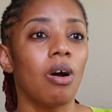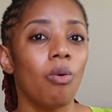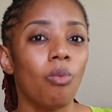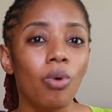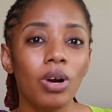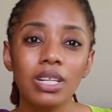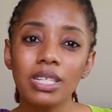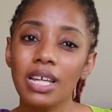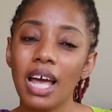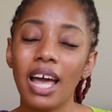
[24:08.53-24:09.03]

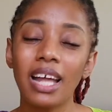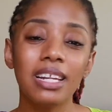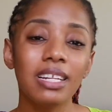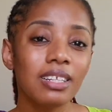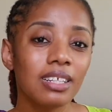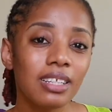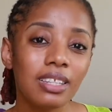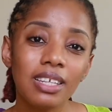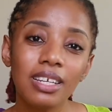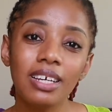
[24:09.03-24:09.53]
once I
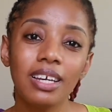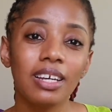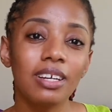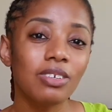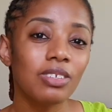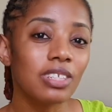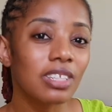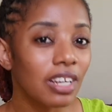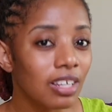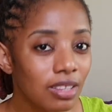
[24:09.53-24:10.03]
didn't think I
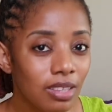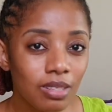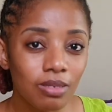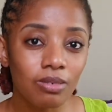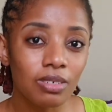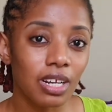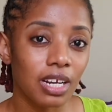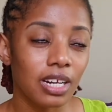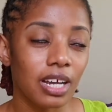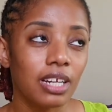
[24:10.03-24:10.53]
could get through
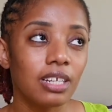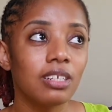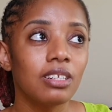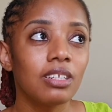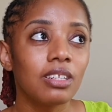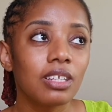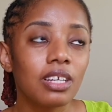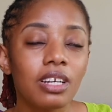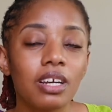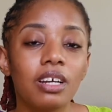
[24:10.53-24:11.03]
that. I didn't
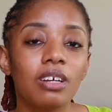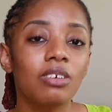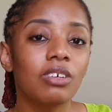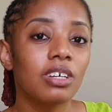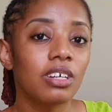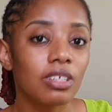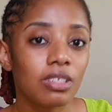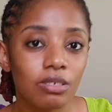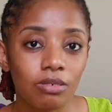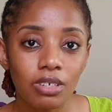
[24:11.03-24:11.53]
think I could
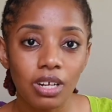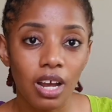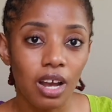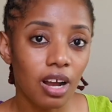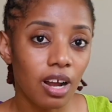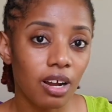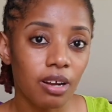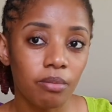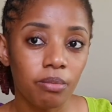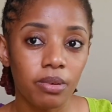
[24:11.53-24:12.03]
get through that
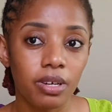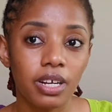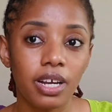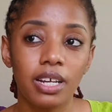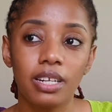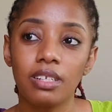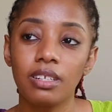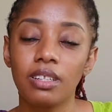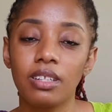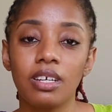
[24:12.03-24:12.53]
heartbreak. I
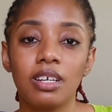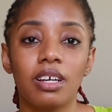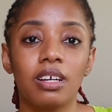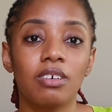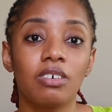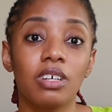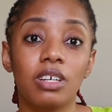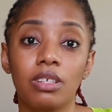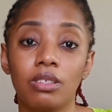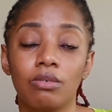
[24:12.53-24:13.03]
didn't think I
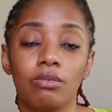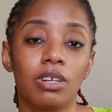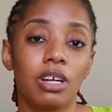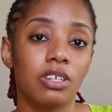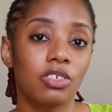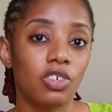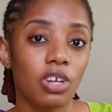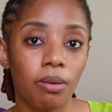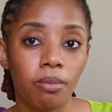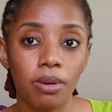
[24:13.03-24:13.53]
could get through that
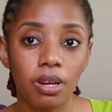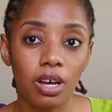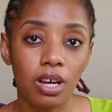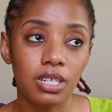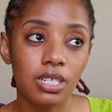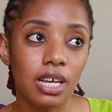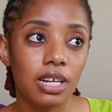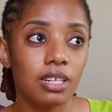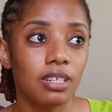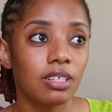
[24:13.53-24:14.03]
job loss.
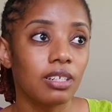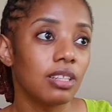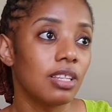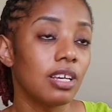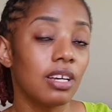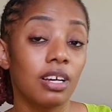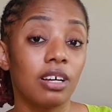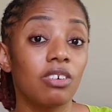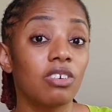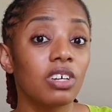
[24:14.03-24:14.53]
I didn't think
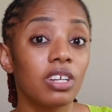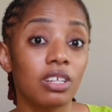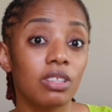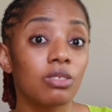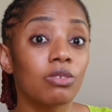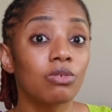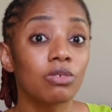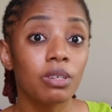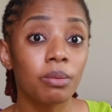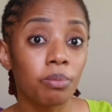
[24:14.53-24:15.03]
I could get
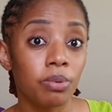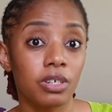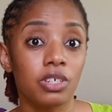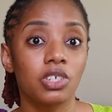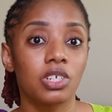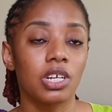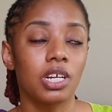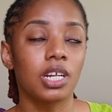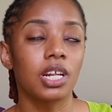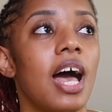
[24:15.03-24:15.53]
through
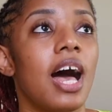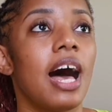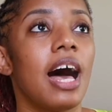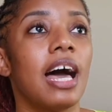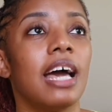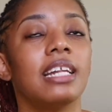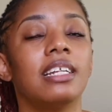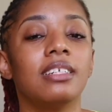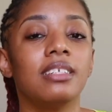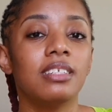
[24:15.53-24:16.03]
depression.
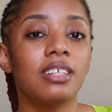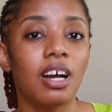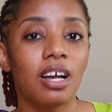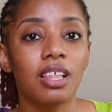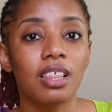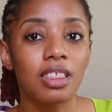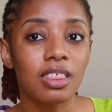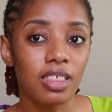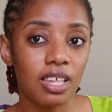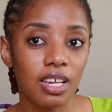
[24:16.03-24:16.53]
I did not
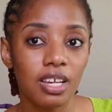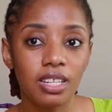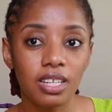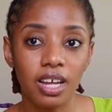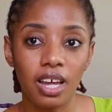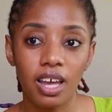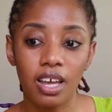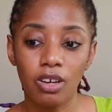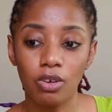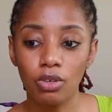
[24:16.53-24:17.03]
think that
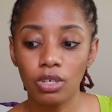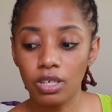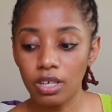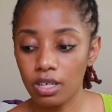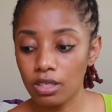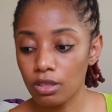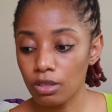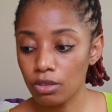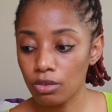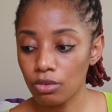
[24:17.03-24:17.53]
I could get
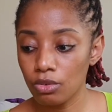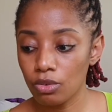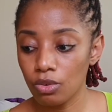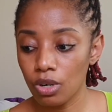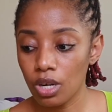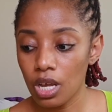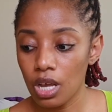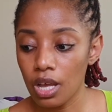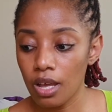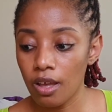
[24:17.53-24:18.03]
through
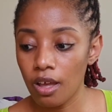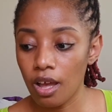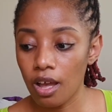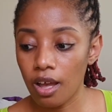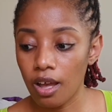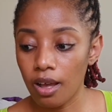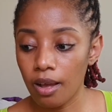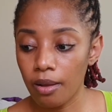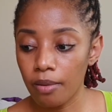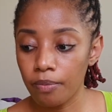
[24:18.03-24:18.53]

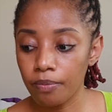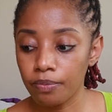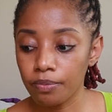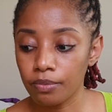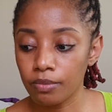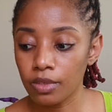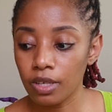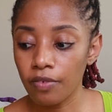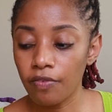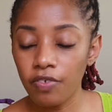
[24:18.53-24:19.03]

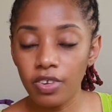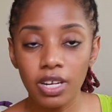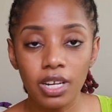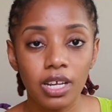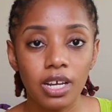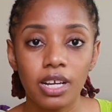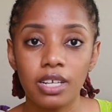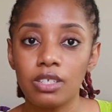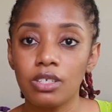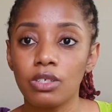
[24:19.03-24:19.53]
feeling
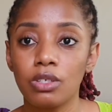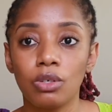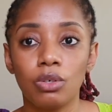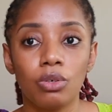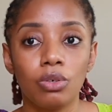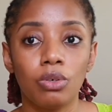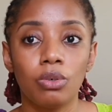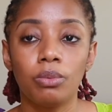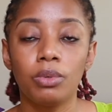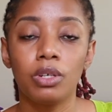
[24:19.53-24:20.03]
as
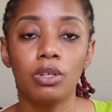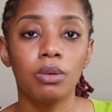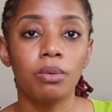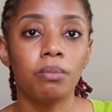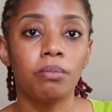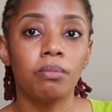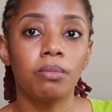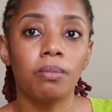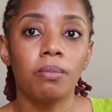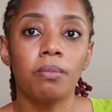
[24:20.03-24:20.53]
though, you know,
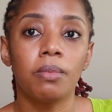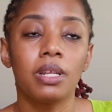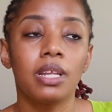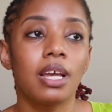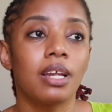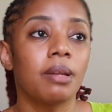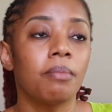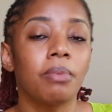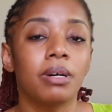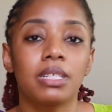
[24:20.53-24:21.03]
maybe
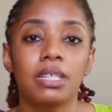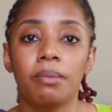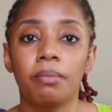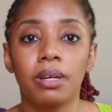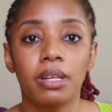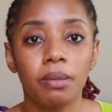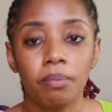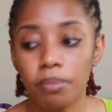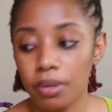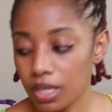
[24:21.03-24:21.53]
at the bottom of
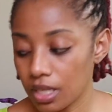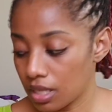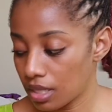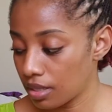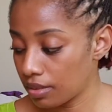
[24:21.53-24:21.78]
the pit.